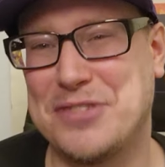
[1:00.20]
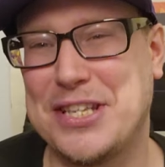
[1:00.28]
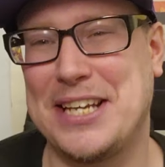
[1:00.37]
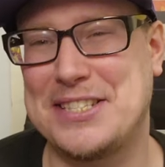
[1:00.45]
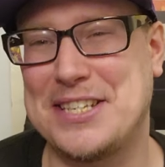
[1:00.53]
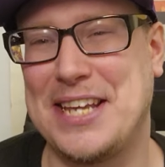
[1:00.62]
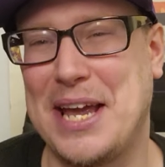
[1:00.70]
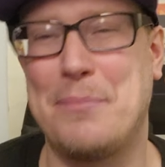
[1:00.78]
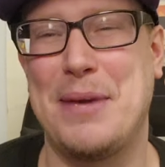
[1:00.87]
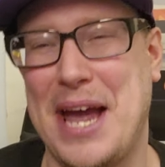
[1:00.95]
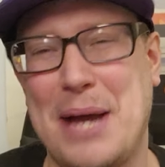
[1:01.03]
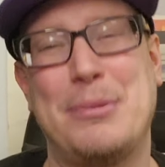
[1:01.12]
stints in the
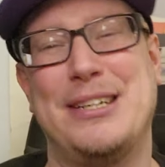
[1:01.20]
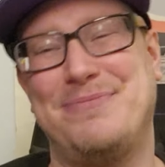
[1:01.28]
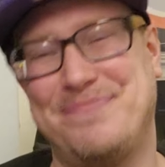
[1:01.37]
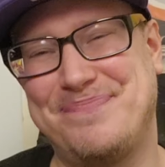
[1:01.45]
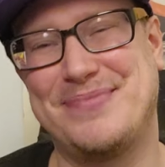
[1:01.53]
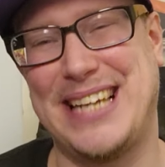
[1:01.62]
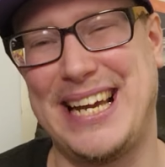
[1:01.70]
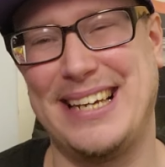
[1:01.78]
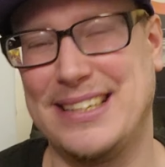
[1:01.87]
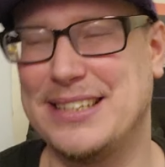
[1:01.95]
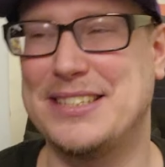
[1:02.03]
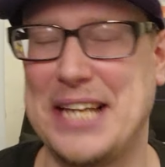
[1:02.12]
NBA, but
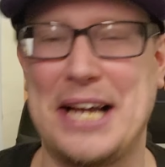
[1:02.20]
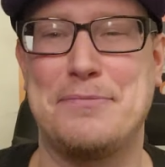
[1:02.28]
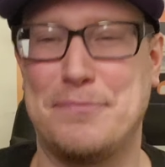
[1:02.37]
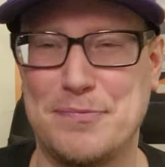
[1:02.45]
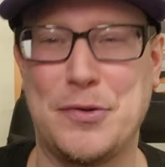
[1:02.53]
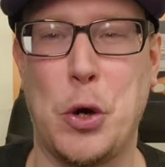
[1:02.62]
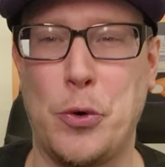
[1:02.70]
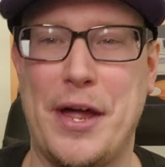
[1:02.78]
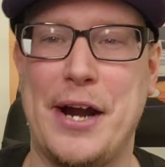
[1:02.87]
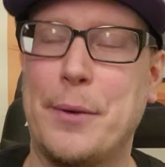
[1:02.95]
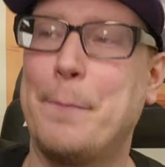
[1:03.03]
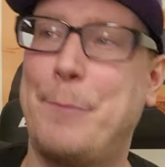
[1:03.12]
let's not go
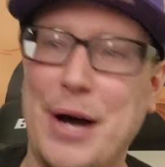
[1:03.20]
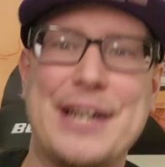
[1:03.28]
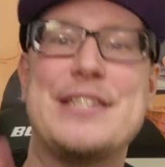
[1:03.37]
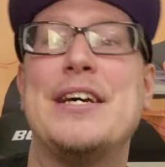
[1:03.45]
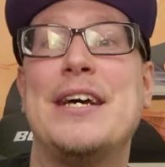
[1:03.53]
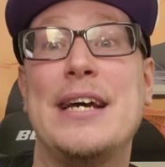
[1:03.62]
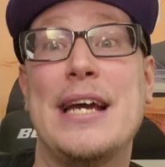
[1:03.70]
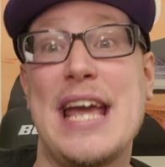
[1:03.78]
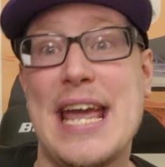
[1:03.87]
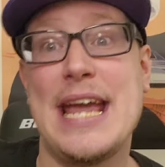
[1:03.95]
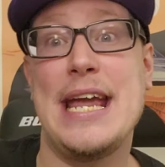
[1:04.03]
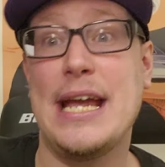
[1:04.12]
there. But
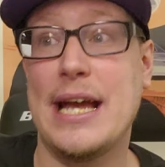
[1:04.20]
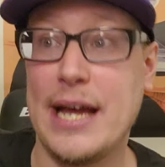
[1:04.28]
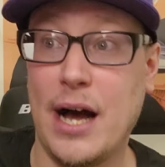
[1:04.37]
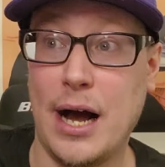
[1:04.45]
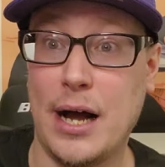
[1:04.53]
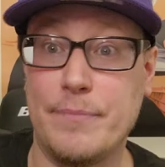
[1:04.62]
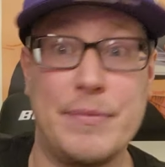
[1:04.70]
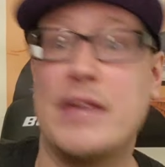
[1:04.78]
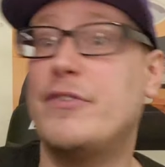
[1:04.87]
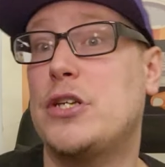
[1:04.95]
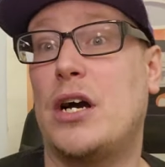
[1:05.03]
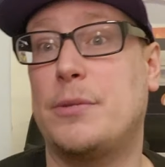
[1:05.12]
he
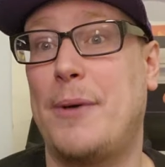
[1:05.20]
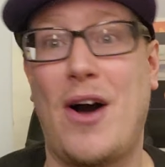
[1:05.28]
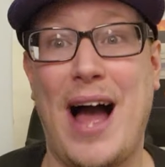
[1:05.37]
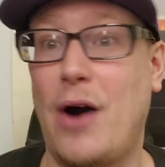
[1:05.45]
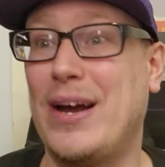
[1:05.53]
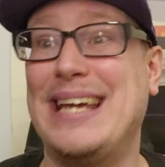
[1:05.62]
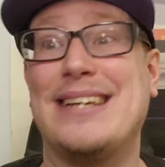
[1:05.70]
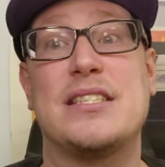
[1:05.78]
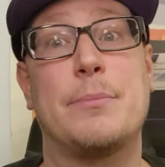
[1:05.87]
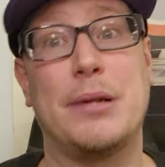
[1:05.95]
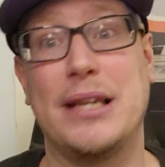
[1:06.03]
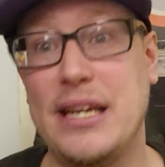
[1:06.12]
even talked about how he
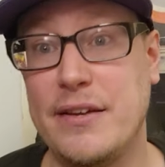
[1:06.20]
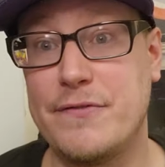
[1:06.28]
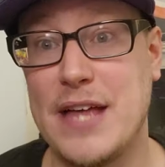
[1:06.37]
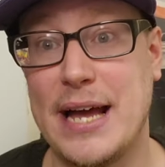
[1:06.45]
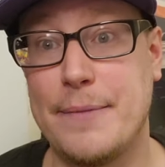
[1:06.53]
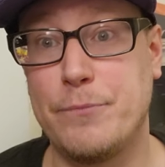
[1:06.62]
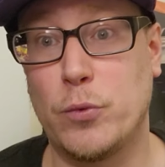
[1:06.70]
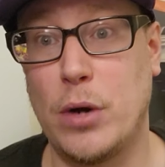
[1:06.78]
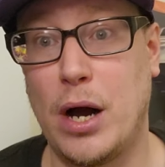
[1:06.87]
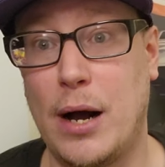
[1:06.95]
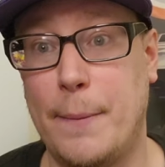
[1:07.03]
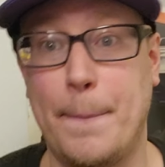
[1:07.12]
doesn't believe that
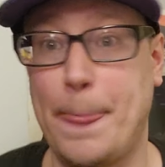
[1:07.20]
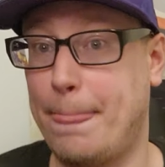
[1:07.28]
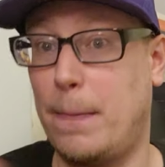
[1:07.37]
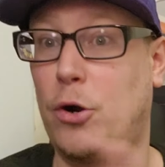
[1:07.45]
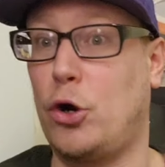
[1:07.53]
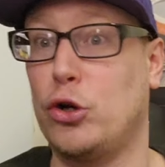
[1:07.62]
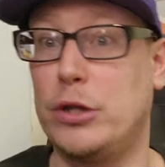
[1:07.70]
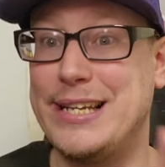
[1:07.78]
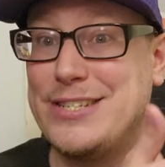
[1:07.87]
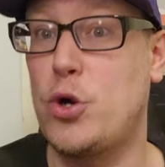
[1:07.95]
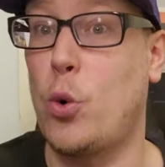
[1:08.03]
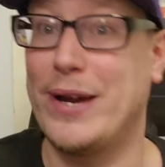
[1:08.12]

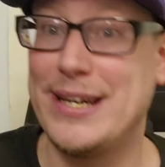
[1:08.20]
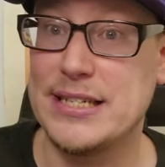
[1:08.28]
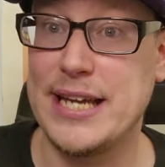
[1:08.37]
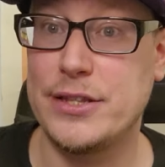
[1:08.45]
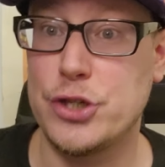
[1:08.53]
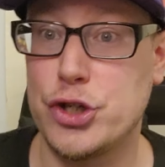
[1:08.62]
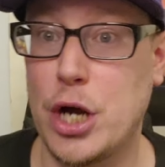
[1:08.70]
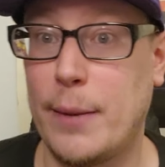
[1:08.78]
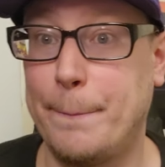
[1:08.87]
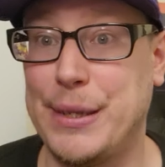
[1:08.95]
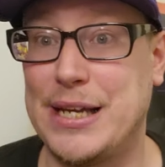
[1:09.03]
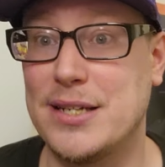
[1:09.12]
Hurley's going to take the
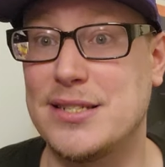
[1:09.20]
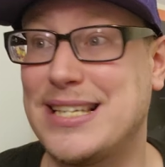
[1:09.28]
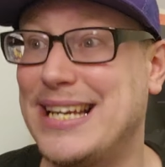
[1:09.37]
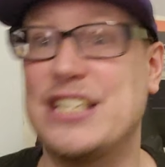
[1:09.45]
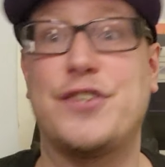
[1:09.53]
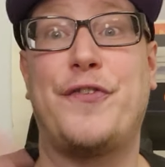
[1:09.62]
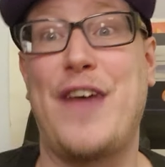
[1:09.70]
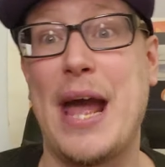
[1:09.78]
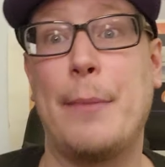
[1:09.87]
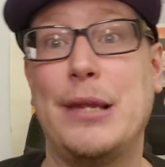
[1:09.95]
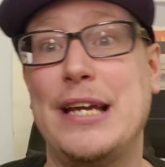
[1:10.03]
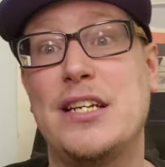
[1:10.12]
job because his
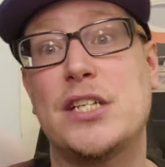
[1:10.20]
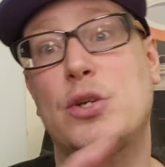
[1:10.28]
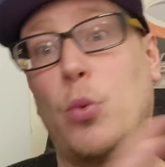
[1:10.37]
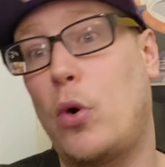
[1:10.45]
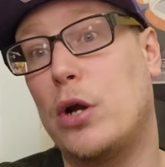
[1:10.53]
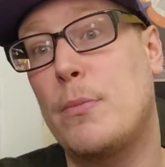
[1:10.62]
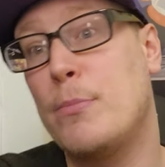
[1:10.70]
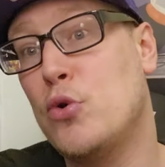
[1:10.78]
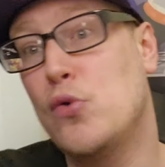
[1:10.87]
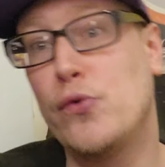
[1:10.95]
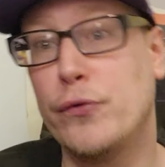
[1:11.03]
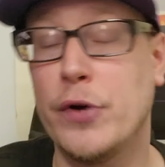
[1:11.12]
family doesn't want to
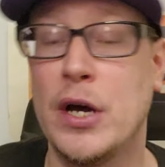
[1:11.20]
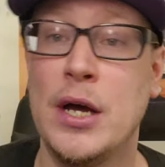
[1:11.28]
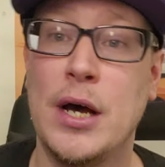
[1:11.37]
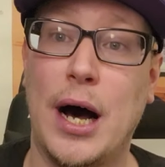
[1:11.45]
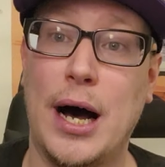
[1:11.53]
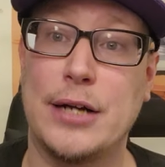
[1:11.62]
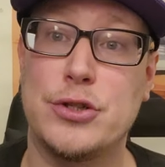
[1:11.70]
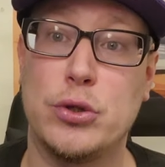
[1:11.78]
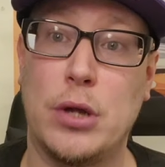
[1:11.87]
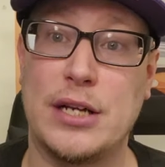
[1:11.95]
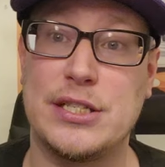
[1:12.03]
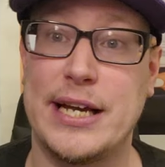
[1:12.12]
move
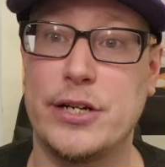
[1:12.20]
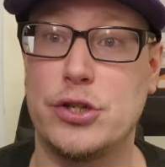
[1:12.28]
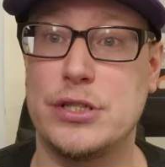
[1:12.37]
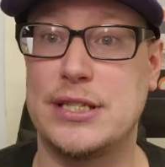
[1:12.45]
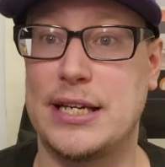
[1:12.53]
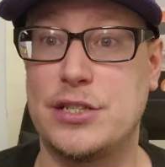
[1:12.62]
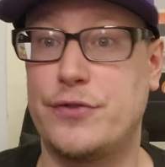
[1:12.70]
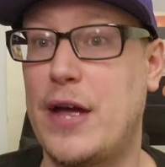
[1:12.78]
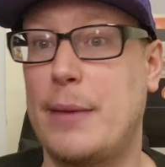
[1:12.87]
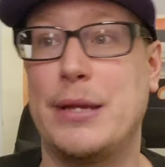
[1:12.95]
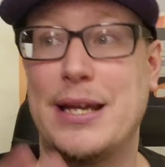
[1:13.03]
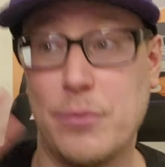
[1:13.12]
to Los Angeles, that his
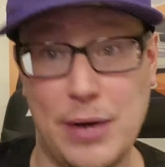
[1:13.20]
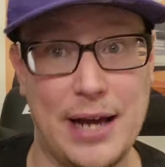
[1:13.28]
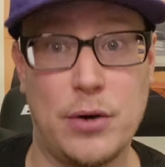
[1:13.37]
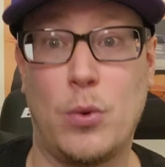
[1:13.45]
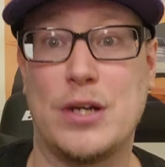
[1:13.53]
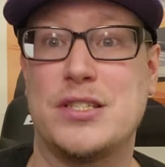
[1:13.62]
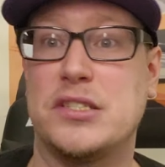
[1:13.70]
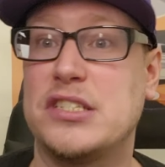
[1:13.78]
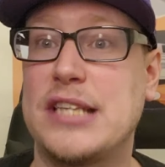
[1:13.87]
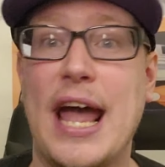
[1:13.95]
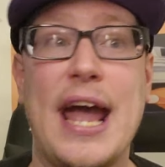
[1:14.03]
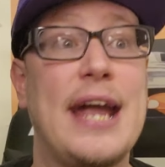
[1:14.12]
family kind of wants to
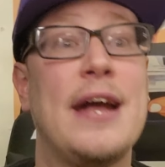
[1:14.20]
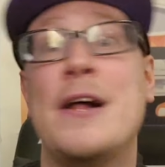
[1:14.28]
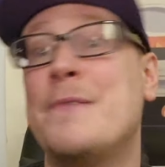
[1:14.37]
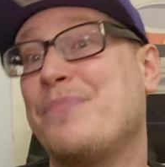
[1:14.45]
stay.